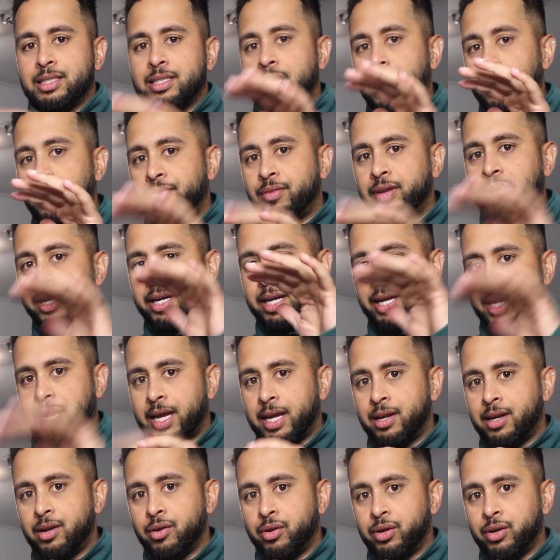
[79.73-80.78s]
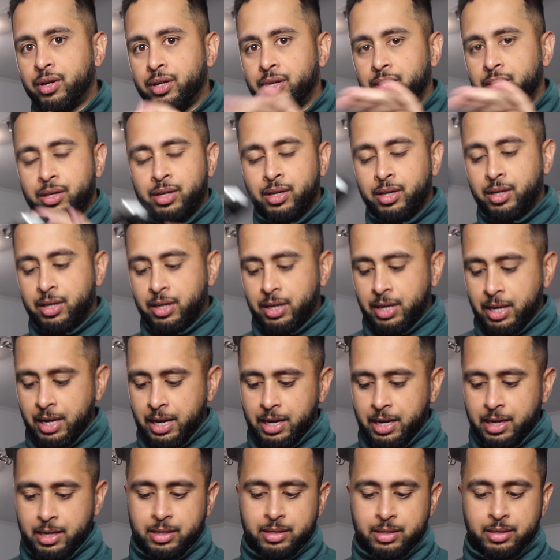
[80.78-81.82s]
heavier head on it,
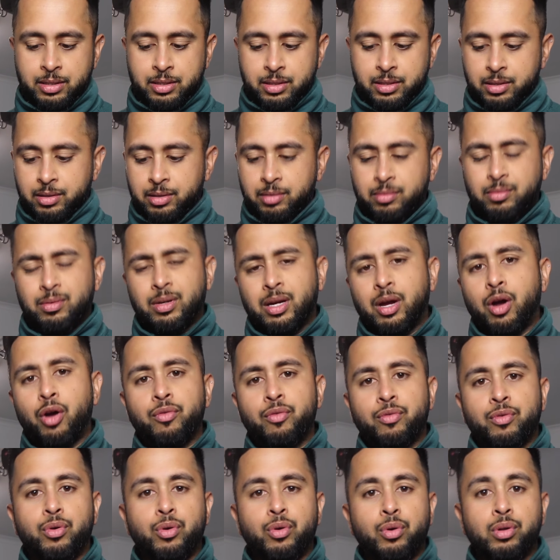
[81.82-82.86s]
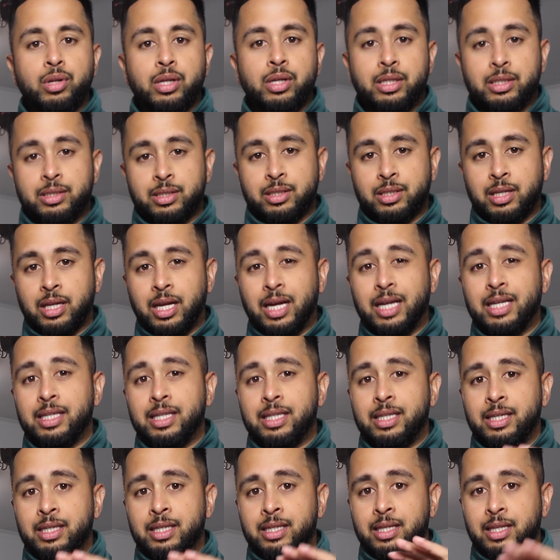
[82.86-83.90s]
and overall a
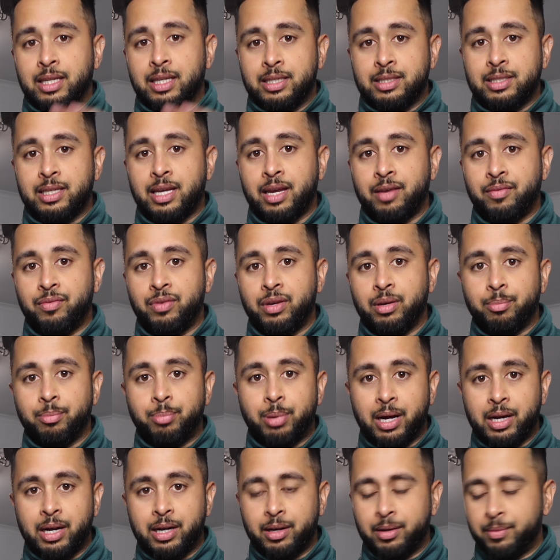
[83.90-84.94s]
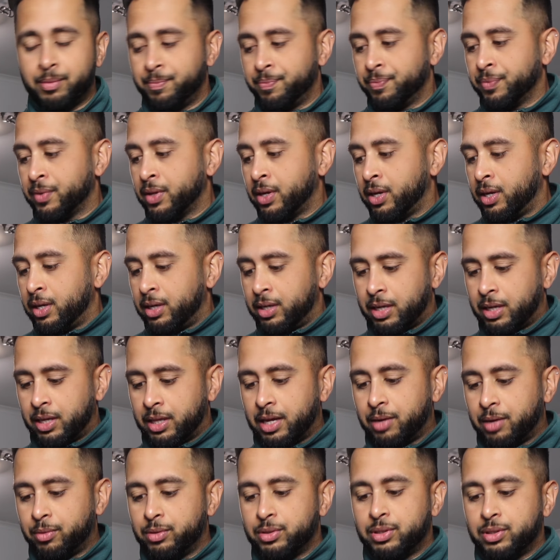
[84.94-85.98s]
slightly less heavier putter. Now
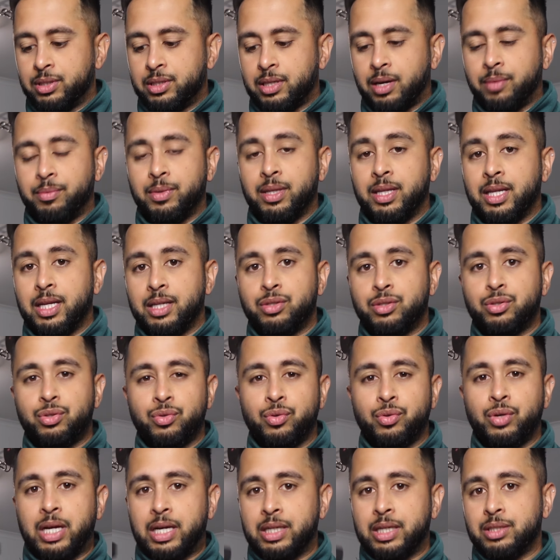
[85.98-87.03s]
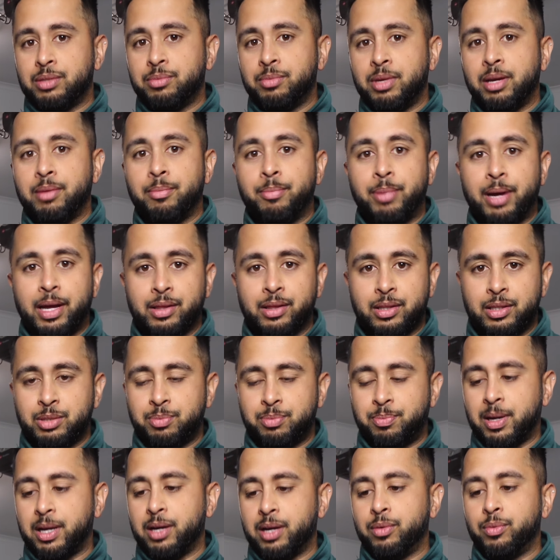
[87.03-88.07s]
that was something that stood out to me about this
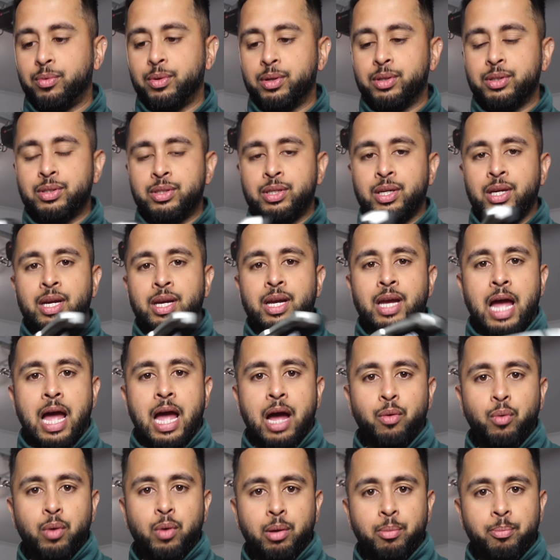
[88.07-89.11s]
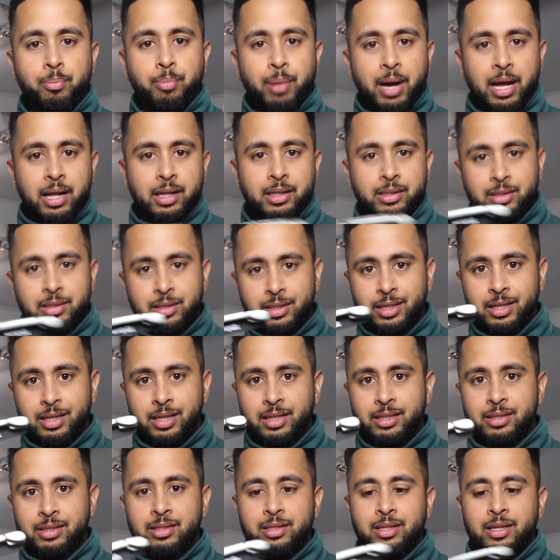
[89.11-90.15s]
putter, was how well balanced it
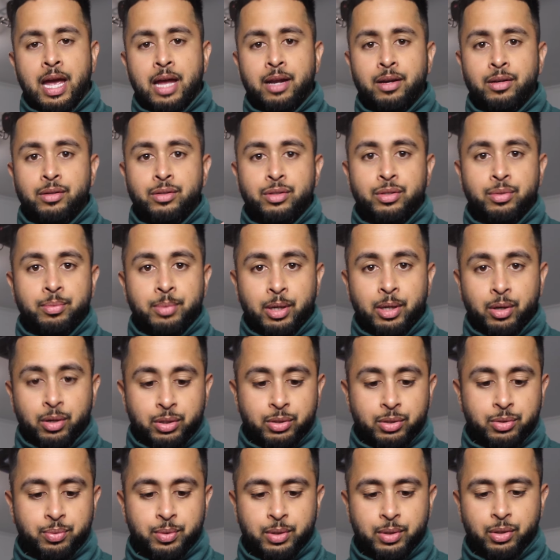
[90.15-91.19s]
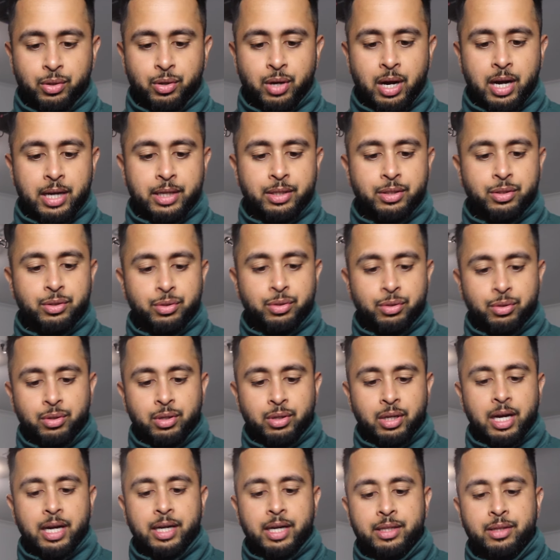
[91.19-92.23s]
is. And to be honest with you, I do
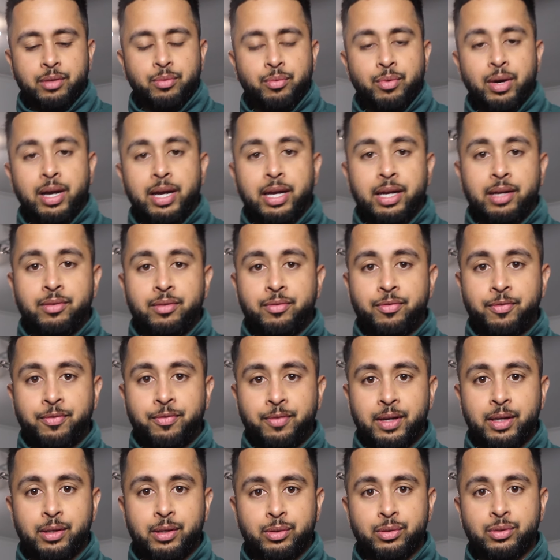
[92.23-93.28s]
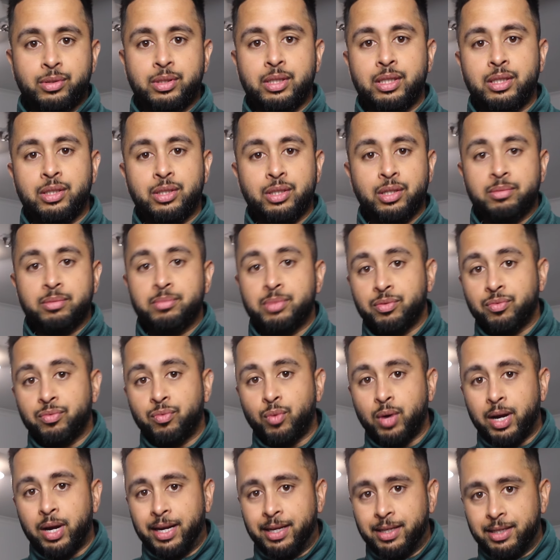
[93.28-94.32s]
like the way it feels in terms of
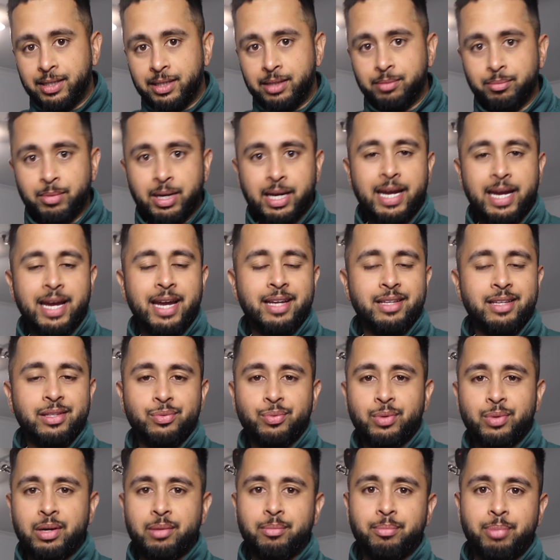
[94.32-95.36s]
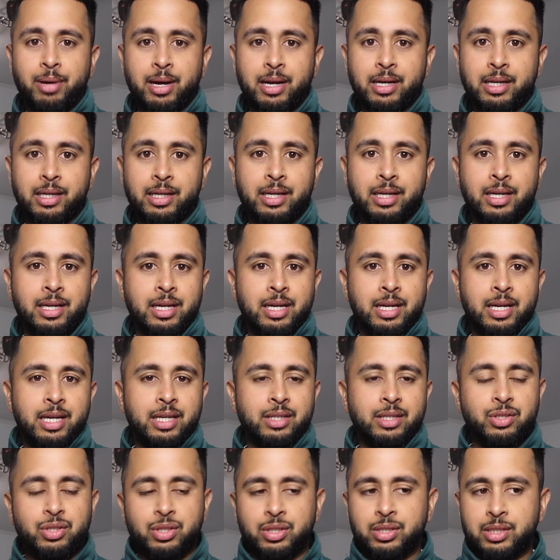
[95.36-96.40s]
weight in my hands when I'm putting.
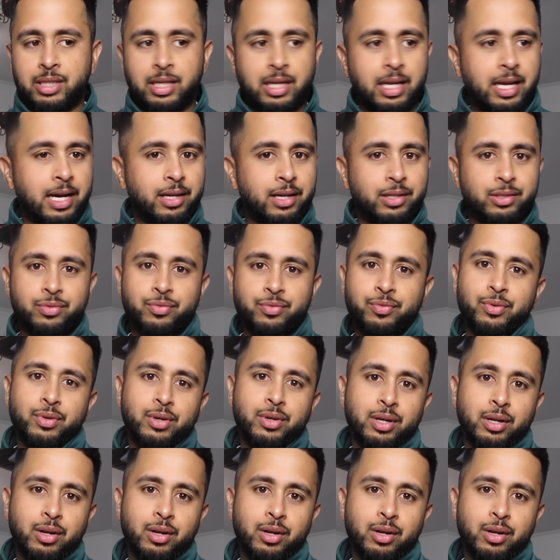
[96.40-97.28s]
It just allows for a